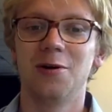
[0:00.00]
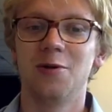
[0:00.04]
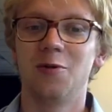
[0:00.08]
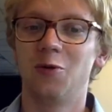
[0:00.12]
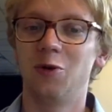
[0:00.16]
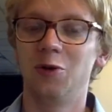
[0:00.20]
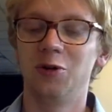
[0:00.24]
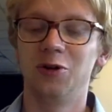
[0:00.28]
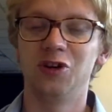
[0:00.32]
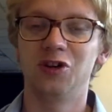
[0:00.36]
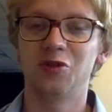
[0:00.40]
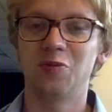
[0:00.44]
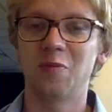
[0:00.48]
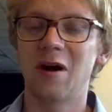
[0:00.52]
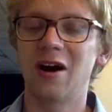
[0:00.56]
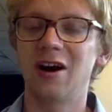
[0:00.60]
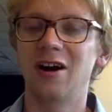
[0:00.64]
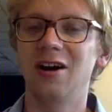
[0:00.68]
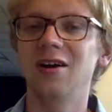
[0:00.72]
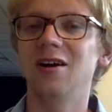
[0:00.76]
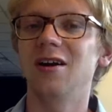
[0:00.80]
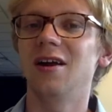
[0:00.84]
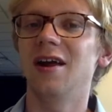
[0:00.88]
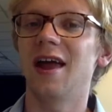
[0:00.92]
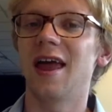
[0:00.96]
really
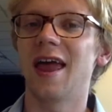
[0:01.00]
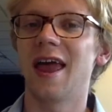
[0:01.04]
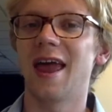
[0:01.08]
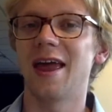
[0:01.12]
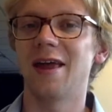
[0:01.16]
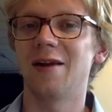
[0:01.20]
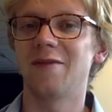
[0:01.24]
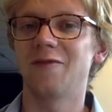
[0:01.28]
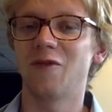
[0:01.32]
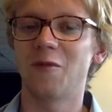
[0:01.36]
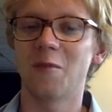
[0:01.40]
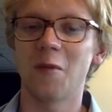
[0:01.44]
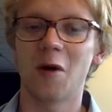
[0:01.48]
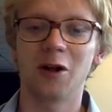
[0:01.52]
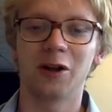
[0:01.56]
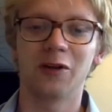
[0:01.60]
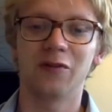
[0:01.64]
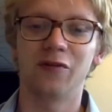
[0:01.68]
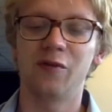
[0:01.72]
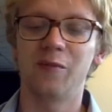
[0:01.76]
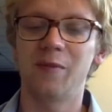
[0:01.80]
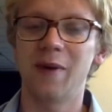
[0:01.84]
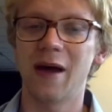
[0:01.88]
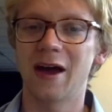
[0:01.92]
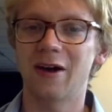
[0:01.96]
smart and from all
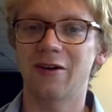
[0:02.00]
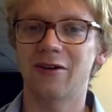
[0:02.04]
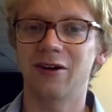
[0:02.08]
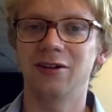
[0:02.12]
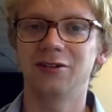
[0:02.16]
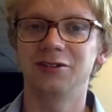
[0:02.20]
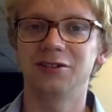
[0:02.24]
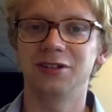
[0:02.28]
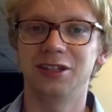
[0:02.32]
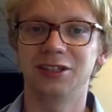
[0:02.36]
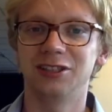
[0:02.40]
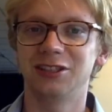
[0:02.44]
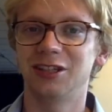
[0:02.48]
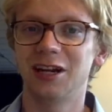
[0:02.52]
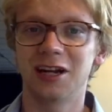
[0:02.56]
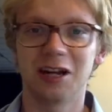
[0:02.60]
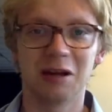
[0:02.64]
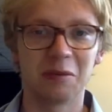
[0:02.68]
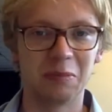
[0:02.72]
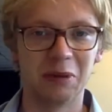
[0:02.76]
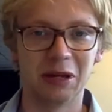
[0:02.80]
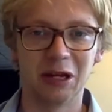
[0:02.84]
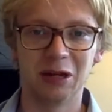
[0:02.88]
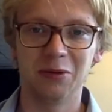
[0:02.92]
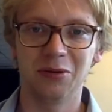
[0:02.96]
different backgrounds. Instead of
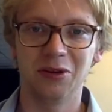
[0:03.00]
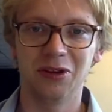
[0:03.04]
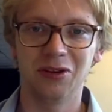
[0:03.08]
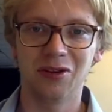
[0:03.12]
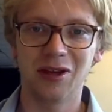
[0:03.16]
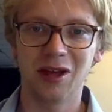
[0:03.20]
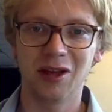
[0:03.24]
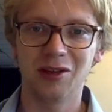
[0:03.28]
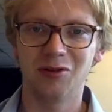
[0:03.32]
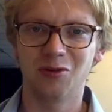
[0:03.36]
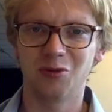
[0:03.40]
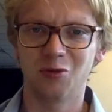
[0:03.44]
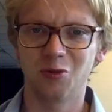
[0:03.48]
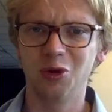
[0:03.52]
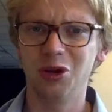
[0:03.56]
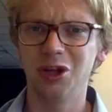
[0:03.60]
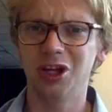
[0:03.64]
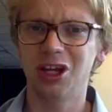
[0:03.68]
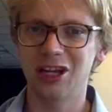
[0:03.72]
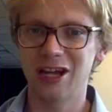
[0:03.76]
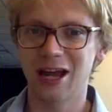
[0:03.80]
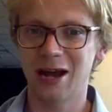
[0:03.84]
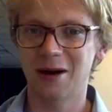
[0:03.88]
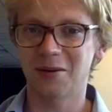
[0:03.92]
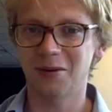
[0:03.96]
competing with these kids, really
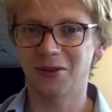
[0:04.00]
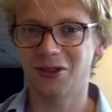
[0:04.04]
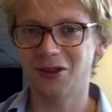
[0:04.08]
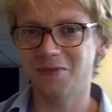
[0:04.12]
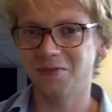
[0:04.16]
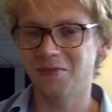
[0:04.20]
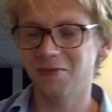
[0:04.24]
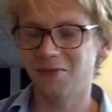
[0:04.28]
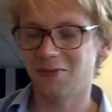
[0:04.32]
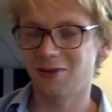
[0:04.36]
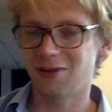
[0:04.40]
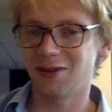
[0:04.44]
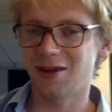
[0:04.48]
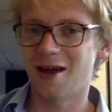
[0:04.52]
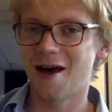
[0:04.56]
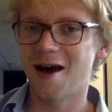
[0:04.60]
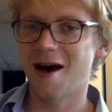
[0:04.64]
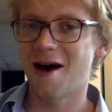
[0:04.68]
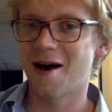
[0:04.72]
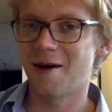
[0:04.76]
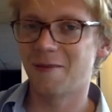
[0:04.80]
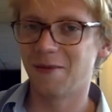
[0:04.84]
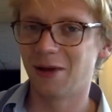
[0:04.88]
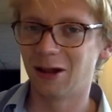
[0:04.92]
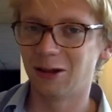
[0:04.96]
connect with them
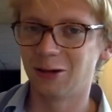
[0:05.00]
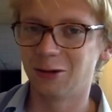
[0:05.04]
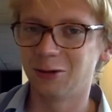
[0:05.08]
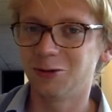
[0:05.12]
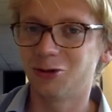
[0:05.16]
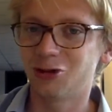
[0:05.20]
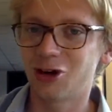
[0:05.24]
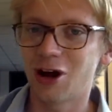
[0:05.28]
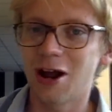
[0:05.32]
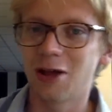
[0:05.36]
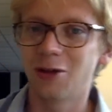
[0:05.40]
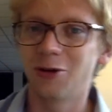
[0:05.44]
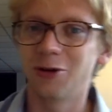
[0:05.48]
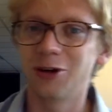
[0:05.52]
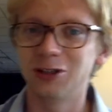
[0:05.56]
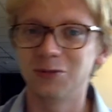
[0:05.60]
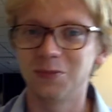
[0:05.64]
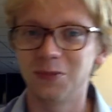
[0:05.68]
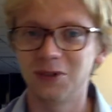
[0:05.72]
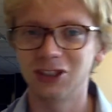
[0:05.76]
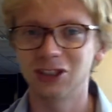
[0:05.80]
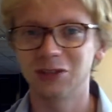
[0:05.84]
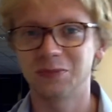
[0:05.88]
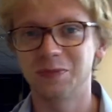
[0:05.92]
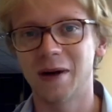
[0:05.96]
and try to learn as
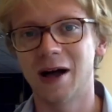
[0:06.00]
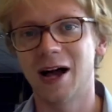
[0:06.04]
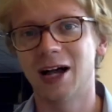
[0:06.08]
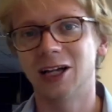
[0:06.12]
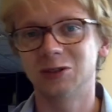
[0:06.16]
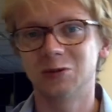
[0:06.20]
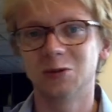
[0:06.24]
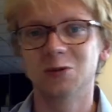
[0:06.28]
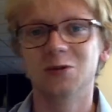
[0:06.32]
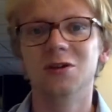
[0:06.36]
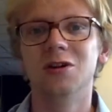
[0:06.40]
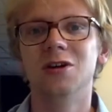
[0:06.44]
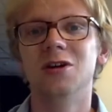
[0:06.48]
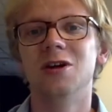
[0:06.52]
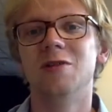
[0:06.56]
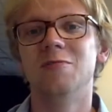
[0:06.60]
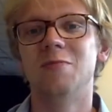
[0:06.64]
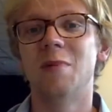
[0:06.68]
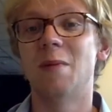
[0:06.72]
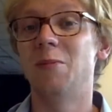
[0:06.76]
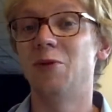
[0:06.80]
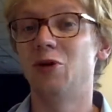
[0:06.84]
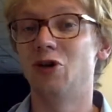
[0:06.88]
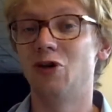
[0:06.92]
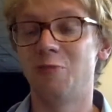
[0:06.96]
much as possible.
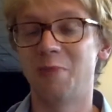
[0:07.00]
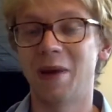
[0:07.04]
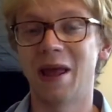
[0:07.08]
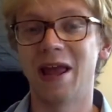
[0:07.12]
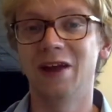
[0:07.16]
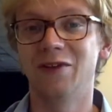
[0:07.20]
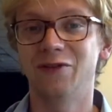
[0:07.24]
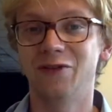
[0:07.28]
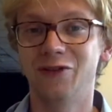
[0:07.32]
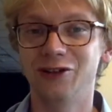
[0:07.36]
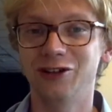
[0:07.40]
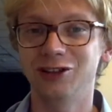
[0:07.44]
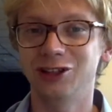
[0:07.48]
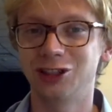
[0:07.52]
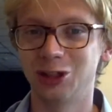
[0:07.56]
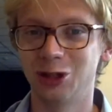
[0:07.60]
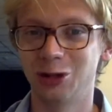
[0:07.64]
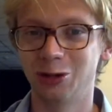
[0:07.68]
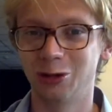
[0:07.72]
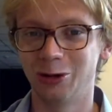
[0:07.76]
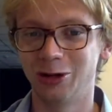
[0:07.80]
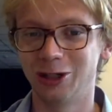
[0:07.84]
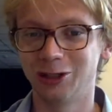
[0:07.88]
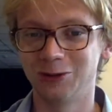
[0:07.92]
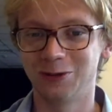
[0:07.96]
Remember, you're paying for this, so
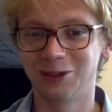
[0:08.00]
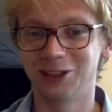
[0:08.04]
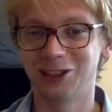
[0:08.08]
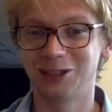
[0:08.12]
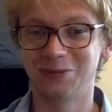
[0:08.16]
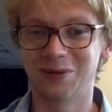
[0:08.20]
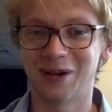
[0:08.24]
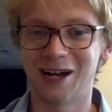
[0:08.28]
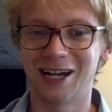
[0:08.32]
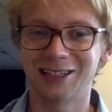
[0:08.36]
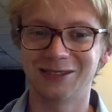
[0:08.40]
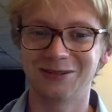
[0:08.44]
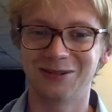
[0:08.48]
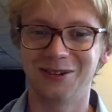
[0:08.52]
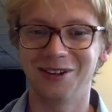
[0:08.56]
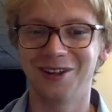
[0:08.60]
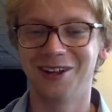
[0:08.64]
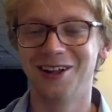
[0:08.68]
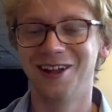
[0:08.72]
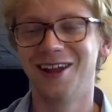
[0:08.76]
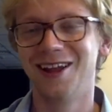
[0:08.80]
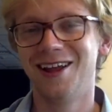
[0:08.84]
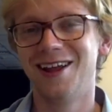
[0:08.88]
learn as much as possible.